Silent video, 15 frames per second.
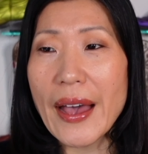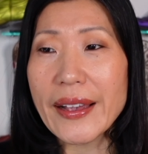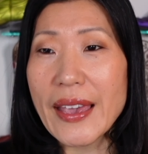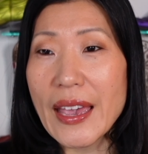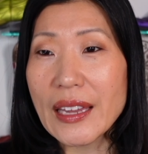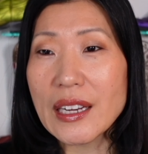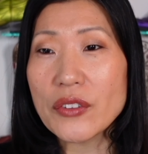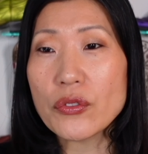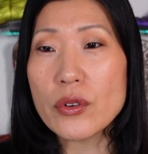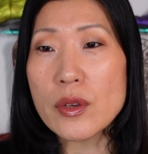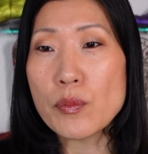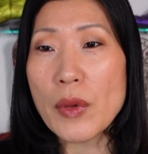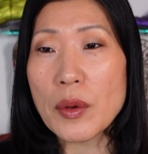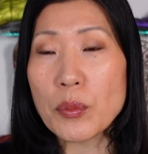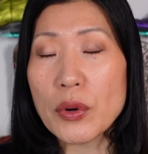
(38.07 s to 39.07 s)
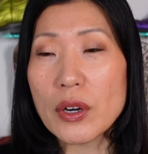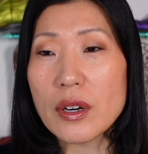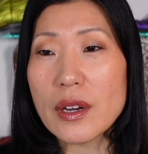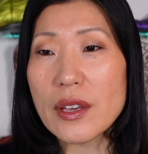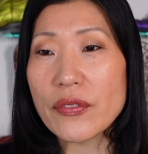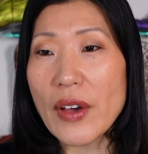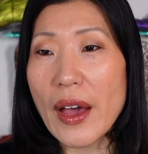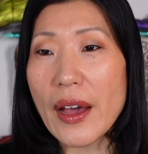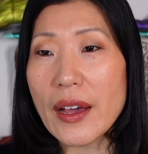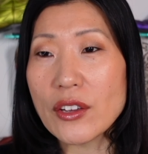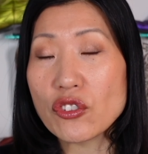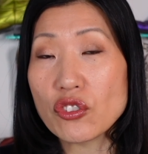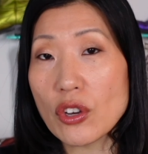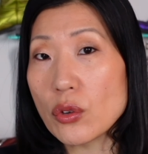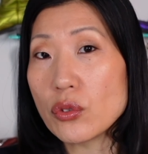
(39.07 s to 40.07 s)
I can't even remember if
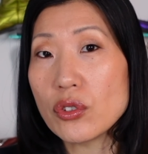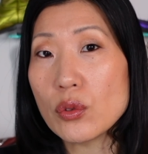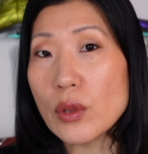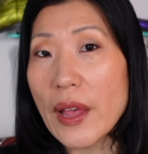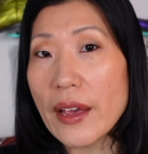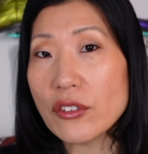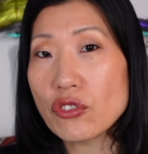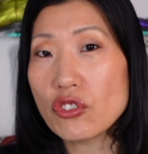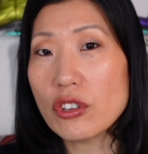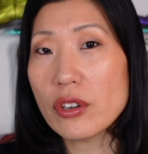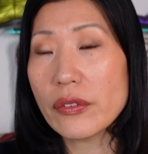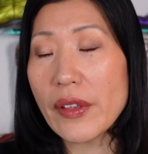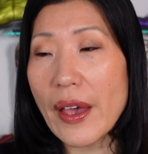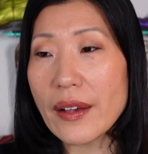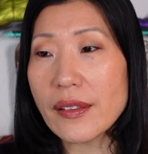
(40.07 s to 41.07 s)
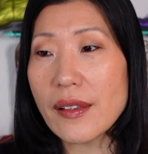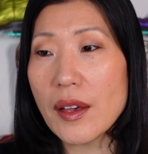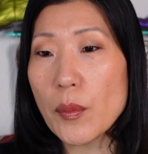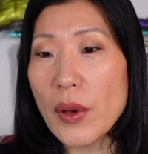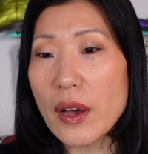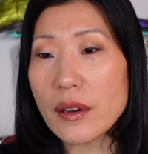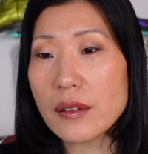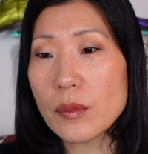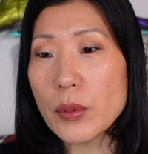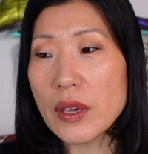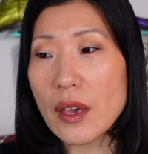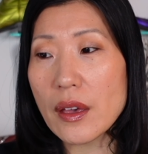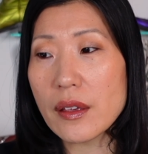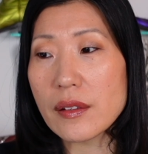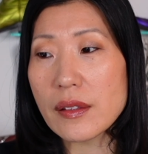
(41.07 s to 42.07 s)
I showed you last year's XL box
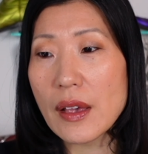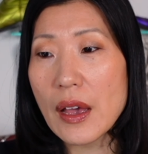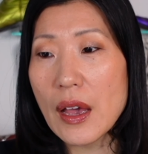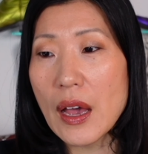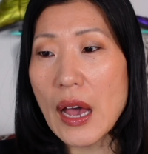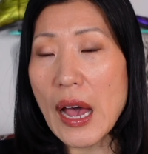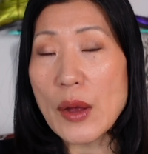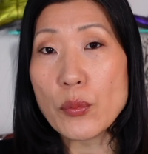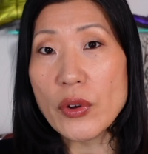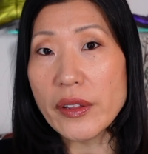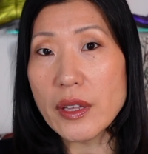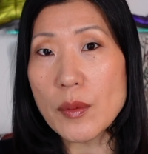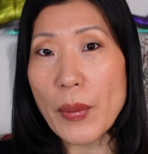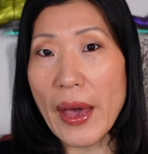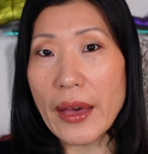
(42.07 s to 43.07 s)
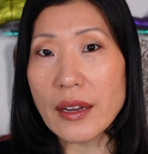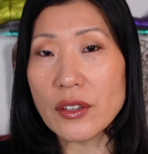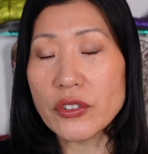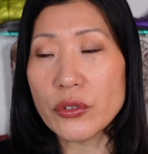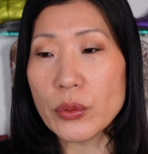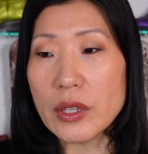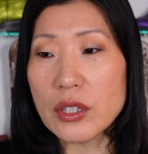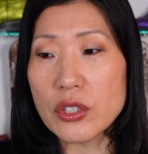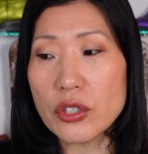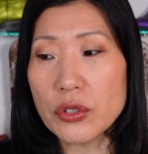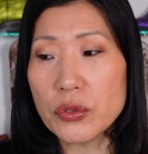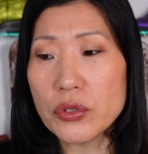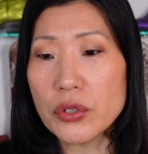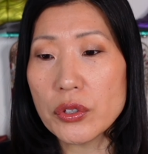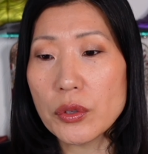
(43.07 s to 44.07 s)
because I'm really bad at doing
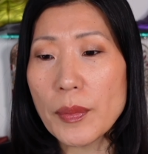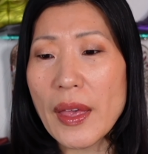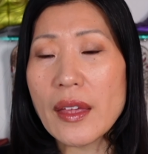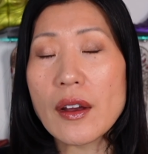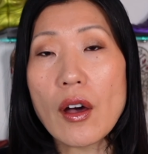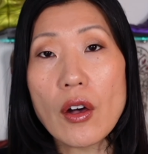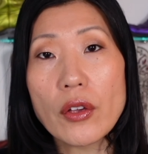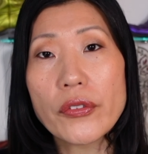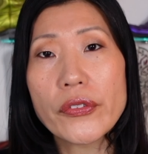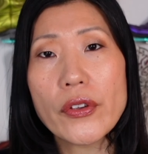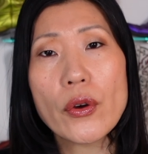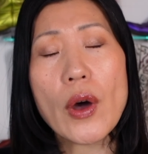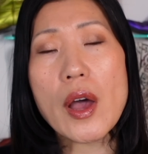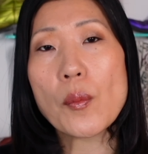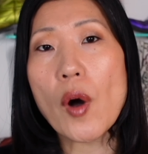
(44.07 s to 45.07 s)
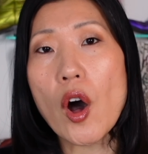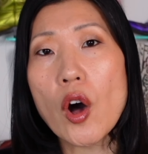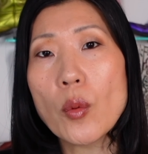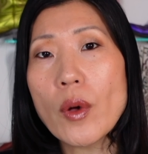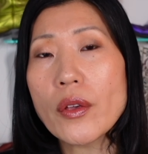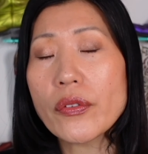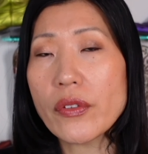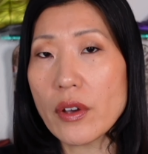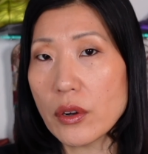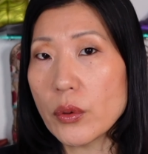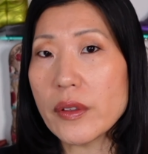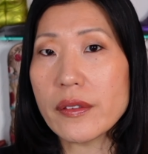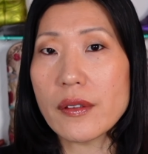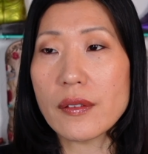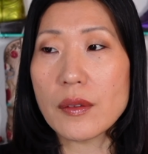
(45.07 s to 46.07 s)
YouTube. And also, I'm almost
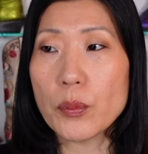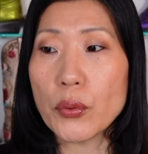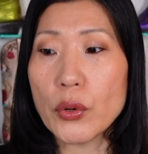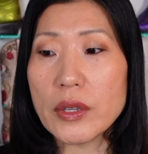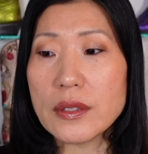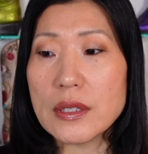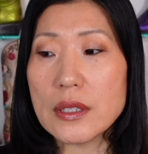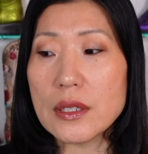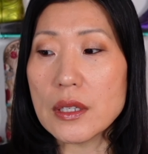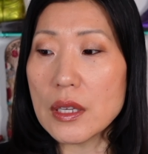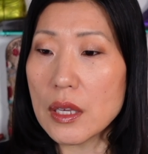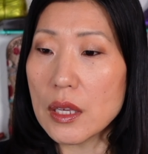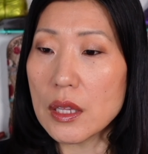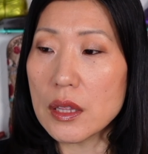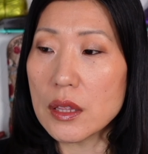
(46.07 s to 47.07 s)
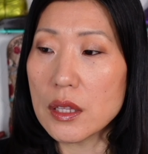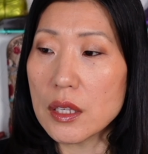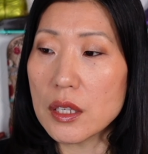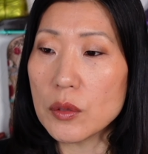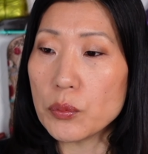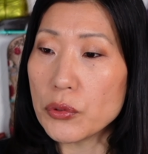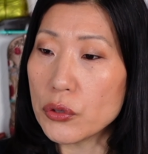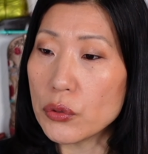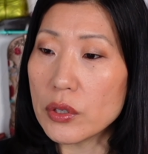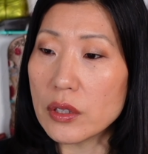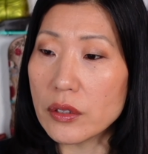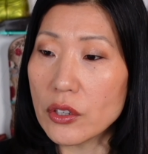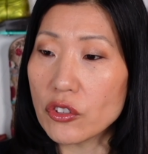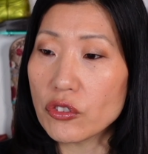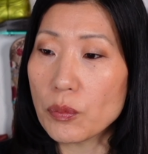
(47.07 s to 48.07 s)
always disappointed in the
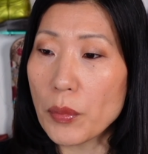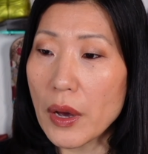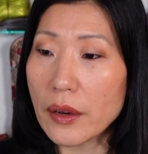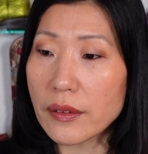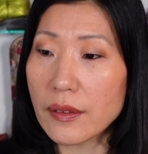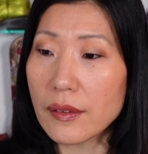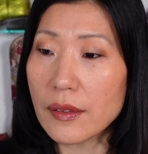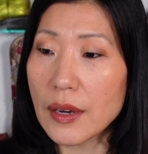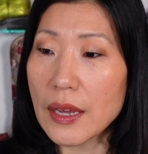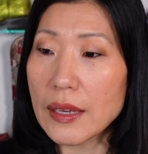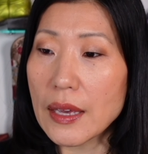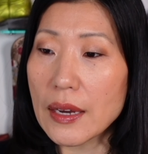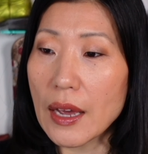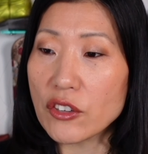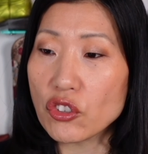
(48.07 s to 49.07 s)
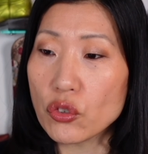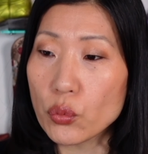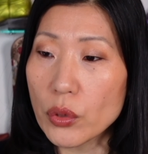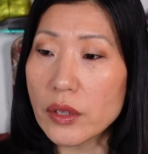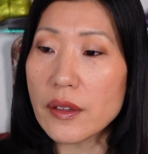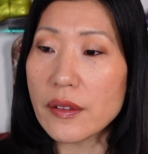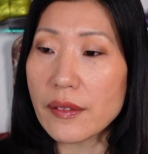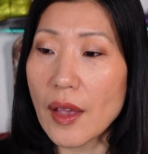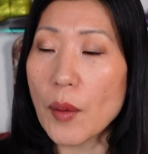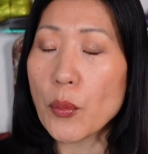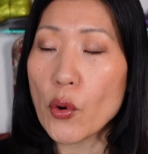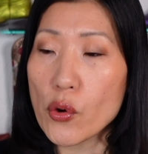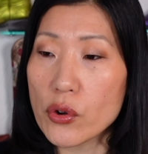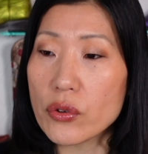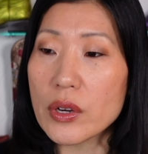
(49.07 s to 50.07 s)
Beautylish boxes that I get. I should really stop
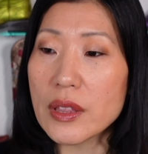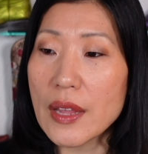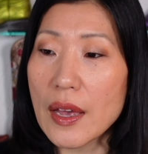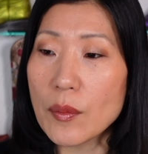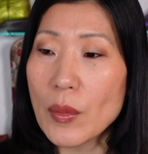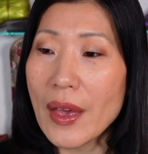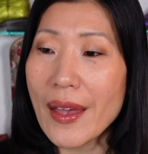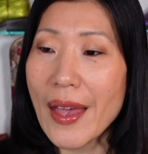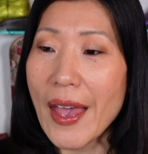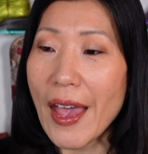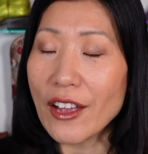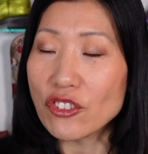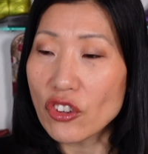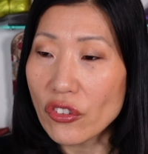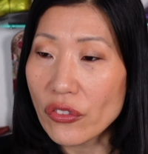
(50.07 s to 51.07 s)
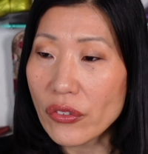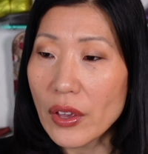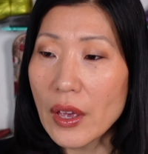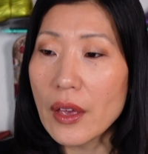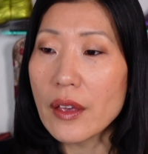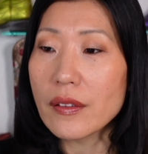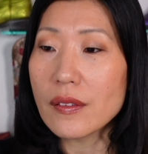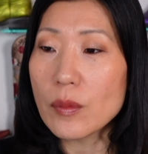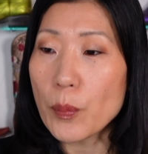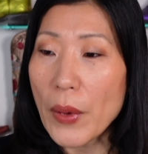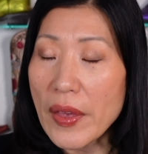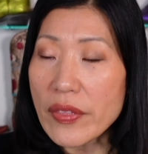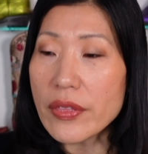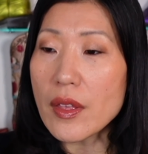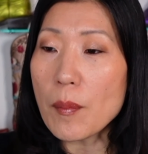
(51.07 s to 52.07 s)
ordering them and just
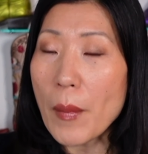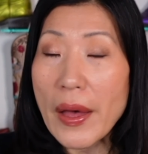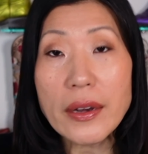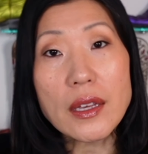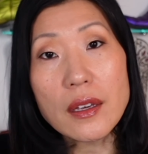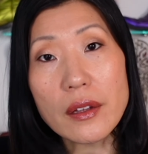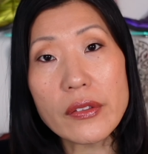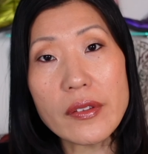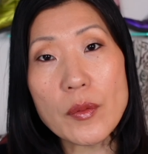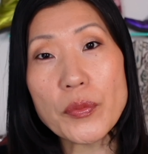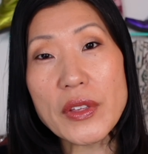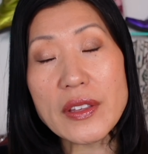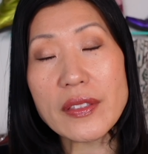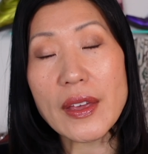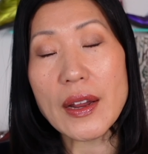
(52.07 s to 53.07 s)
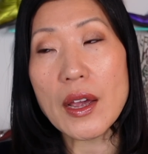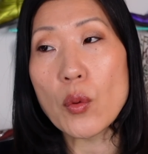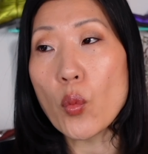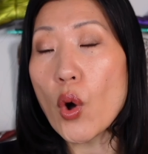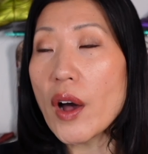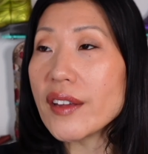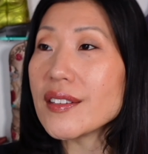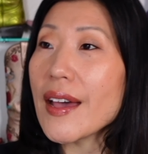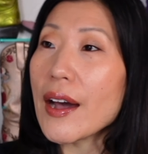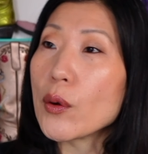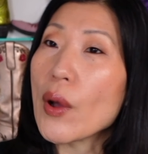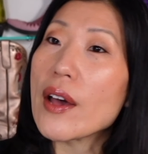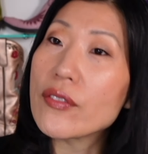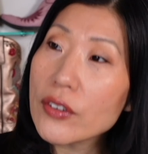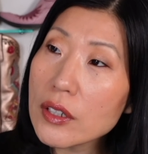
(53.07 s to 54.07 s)
spend the money on something that I want.
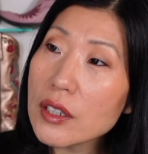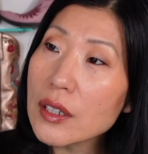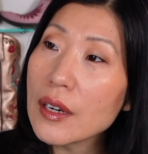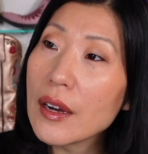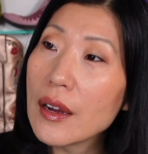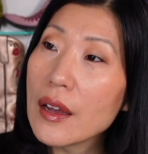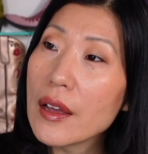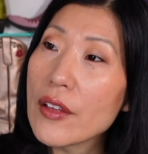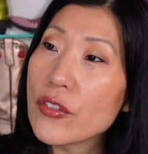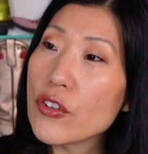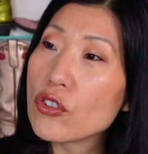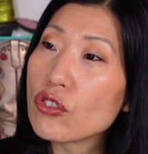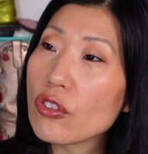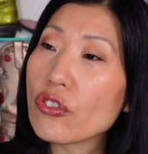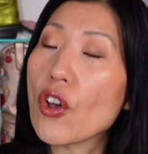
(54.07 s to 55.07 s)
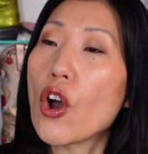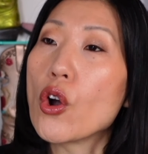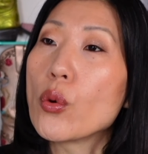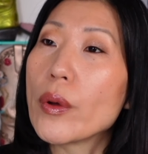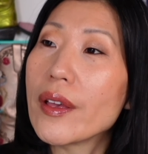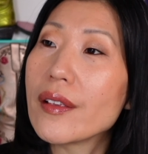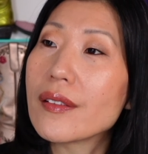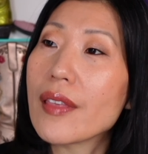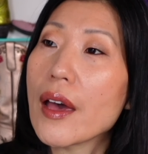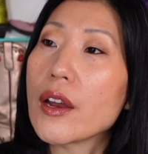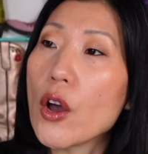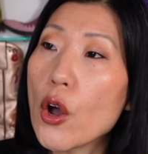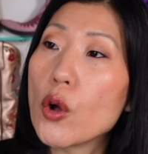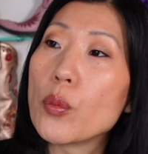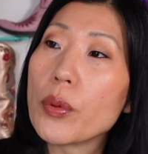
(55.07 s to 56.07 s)
However, there's just always that
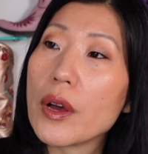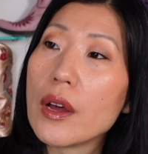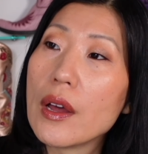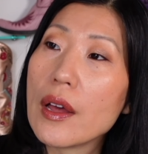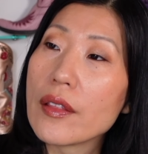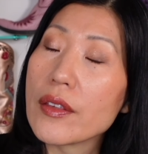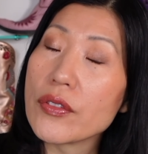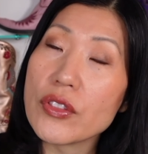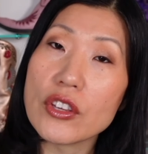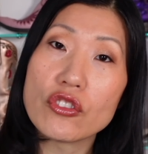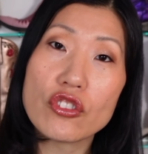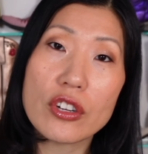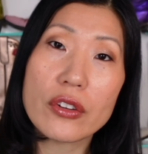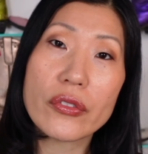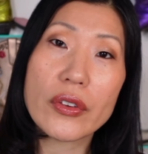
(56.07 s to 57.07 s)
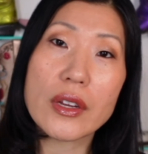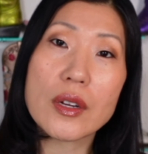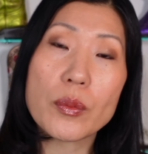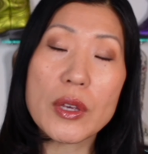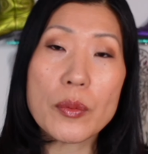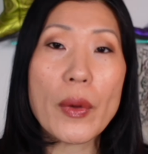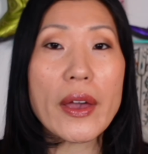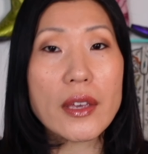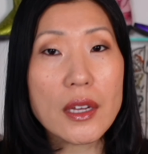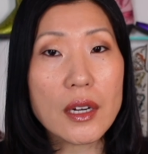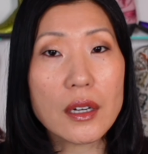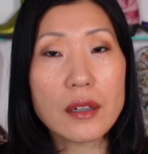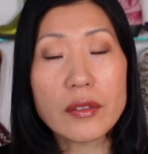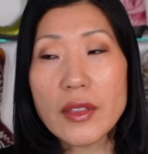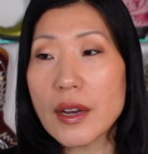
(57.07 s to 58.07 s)
hope that this year is going to be my
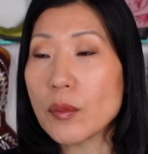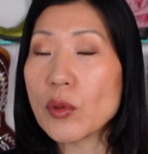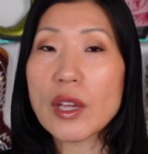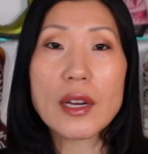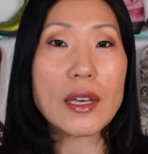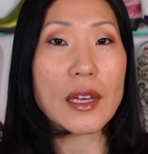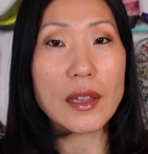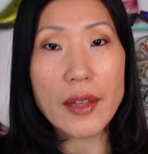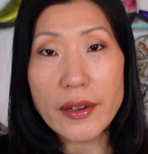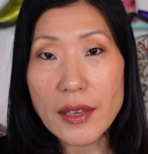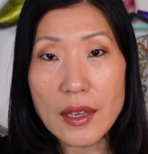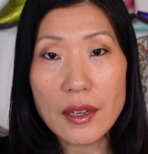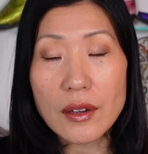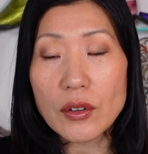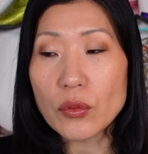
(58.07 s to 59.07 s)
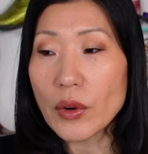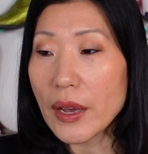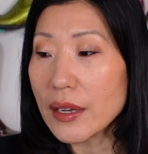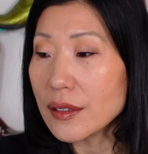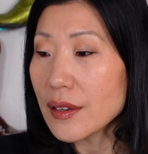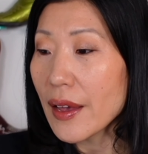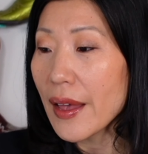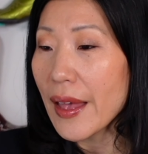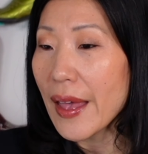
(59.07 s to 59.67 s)
year, that I'm going to get lucky, right?